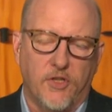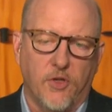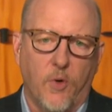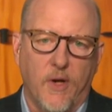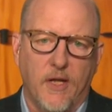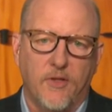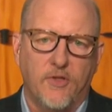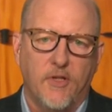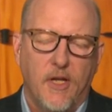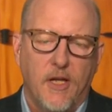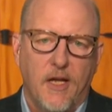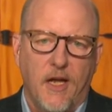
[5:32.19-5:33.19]
So it is
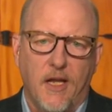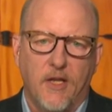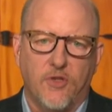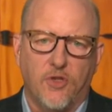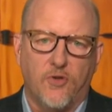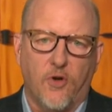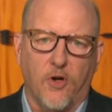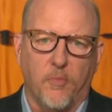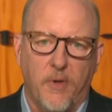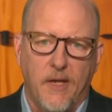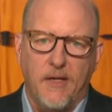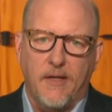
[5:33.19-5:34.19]
a strong
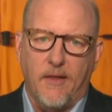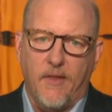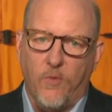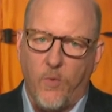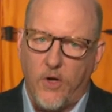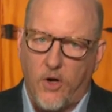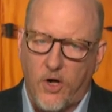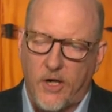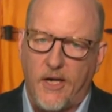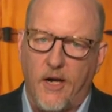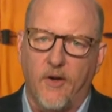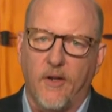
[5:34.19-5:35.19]
beat, and then we are
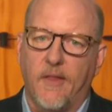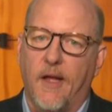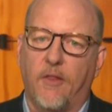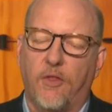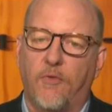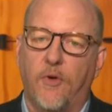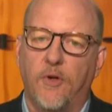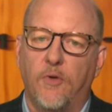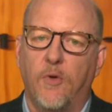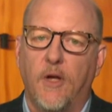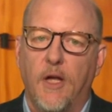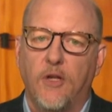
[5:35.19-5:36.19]
carrying that
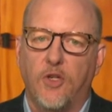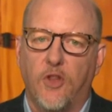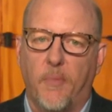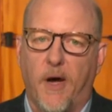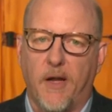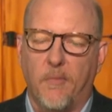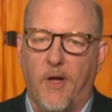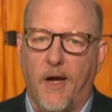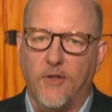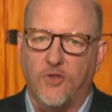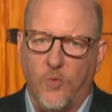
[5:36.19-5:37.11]
through to the bottom line.